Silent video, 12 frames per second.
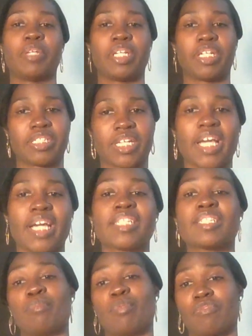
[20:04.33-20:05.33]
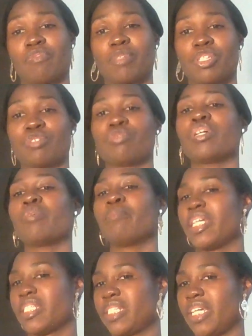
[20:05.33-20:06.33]
Because I had support from the school, it
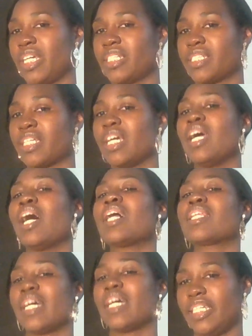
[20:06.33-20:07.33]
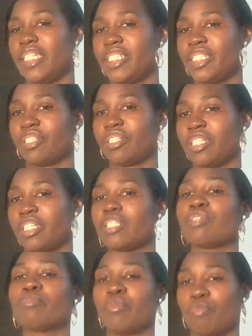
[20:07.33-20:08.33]
makes things a lot easier and a
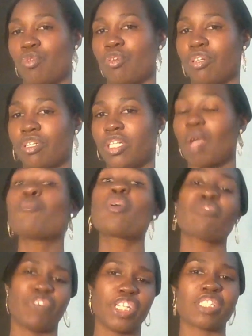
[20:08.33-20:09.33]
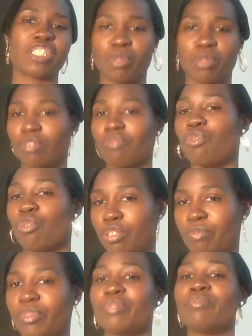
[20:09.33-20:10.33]
little bit more feasible and
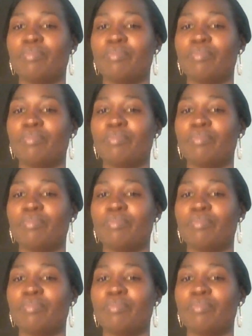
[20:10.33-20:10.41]
affordable.